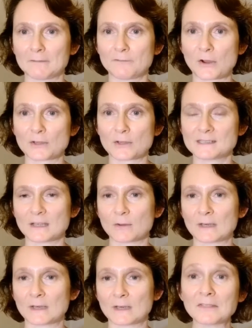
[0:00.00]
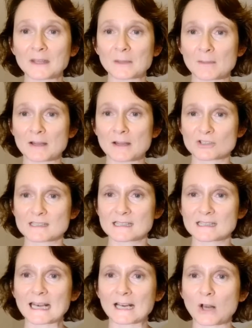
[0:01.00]
focusing on anything much, just
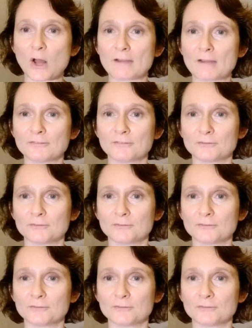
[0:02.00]
letting life